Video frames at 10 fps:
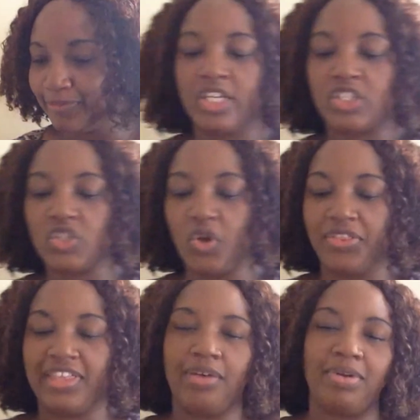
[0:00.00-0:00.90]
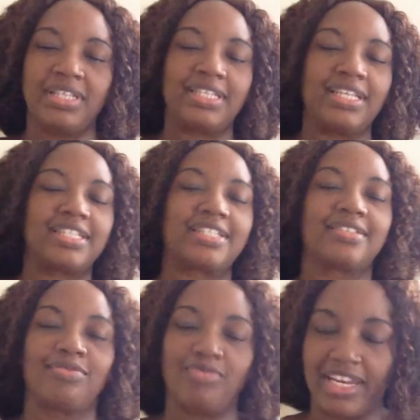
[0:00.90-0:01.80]
So there was this
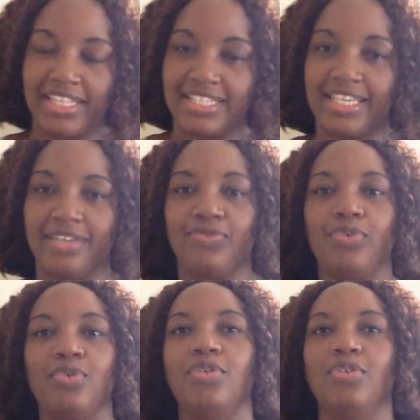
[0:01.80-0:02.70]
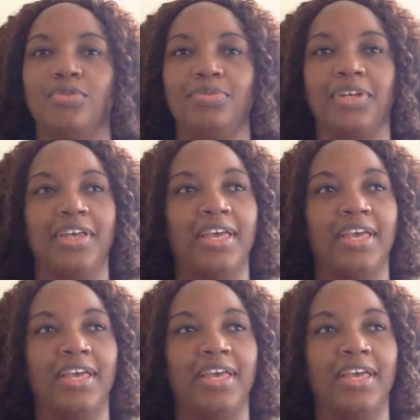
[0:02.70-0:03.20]
relative who